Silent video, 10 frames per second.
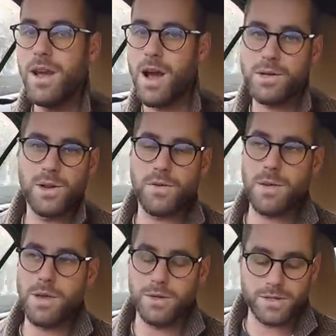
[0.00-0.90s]
I was not very
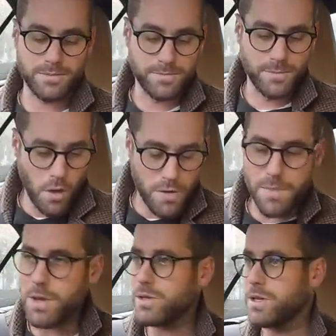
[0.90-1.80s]
amused. Not very
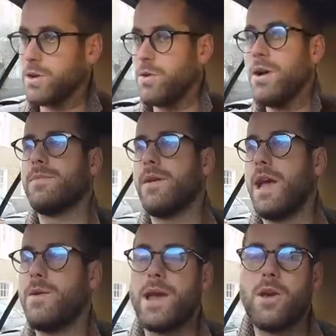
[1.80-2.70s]
amused at all.
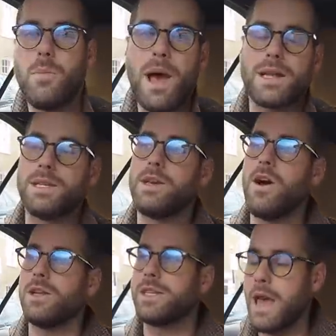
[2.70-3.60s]
Anyway, got back to the
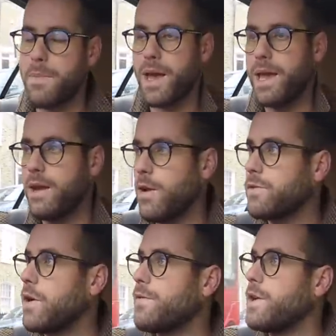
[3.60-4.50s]
car to get back in
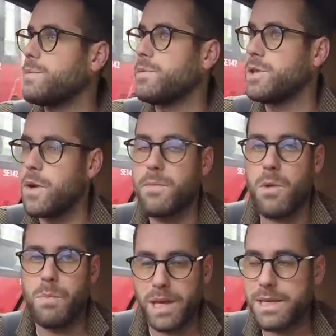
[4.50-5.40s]
after I finished doing my
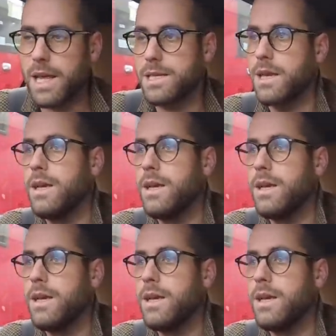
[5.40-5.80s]
business.